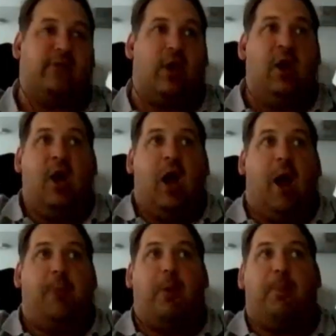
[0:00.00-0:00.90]
So
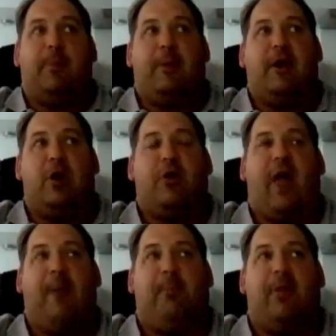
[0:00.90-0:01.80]
I probably look at
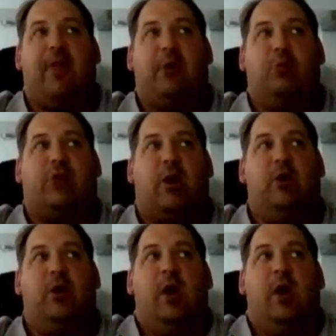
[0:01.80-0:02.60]
that, but then also